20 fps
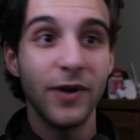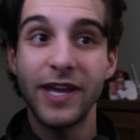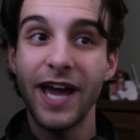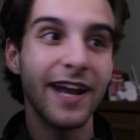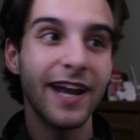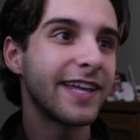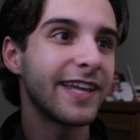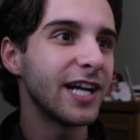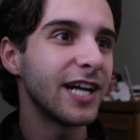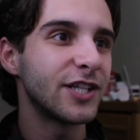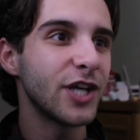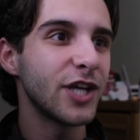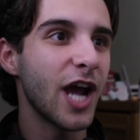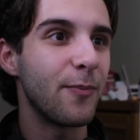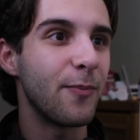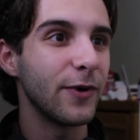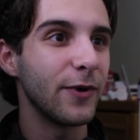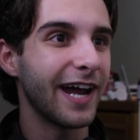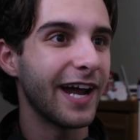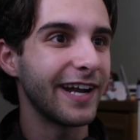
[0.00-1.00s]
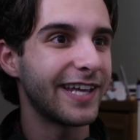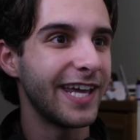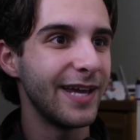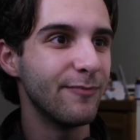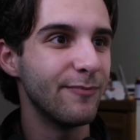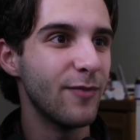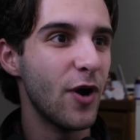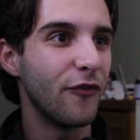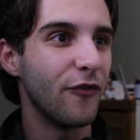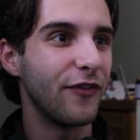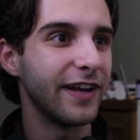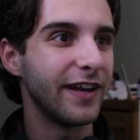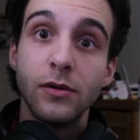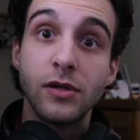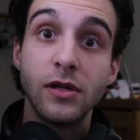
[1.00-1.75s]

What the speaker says: We gotta catch up, we gotta keep moving.